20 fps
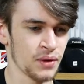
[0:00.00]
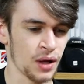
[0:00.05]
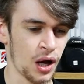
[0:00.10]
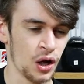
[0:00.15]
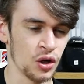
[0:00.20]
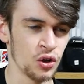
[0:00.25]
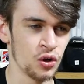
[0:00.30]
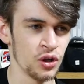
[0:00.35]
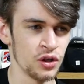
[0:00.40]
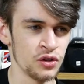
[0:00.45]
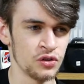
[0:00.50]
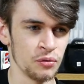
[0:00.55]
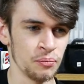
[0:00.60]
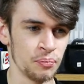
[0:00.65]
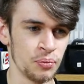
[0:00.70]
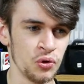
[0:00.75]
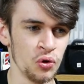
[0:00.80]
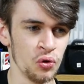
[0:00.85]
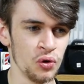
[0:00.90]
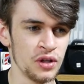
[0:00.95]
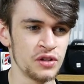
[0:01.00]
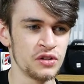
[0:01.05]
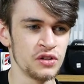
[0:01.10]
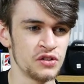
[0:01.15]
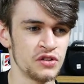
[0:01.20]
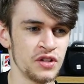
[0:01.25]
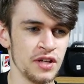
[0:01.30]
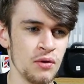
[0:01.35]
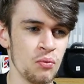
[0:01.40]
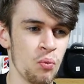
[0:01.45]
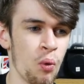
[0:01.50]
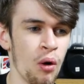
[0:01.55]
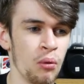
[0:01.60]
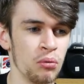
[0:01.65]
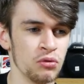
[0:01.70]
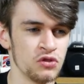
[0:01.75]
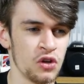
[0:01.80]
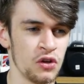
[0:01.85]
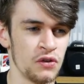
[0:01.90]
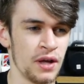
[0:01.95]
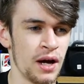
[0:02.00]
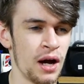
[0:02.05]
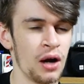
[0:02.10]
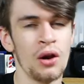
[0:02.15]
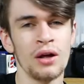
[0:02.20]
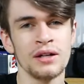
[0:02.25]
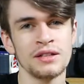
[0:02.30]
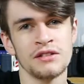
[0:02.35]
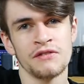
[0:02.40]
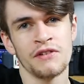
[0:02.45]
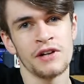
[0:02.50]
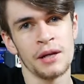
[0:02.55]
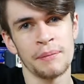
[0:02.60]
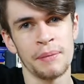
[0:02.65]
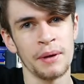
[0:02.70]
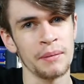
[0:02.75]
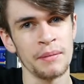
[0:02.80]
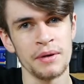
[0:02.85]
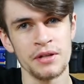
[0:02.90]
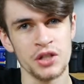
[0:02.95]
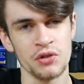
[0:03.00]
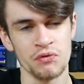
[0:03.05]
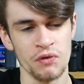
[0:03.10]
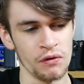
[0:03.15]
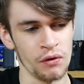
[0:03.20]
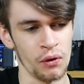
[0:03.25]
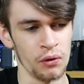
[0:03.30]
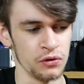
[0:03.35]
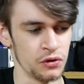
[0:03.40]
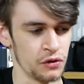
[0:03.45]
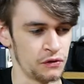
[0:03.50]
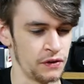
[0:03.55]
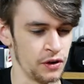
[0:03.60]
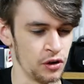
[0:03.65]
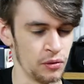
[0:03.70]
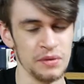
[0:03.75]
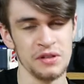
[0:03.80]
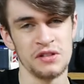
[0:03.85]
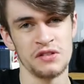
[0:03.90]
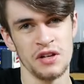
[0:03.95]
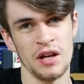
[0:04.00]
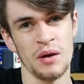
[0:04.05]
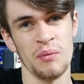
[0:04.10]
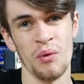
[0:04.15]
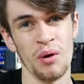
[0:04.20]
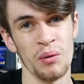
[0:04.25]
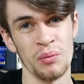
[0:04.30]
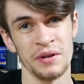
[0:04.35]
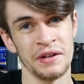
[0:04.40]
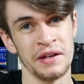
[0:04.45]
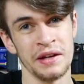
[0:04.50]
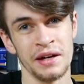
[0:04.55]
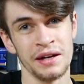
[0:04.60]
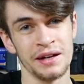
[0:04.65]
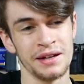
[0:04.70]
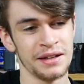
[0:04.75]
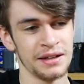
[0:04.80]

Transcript: I got it done purely to see what was on there. I like developing mystery rolls of film and seeing what we get.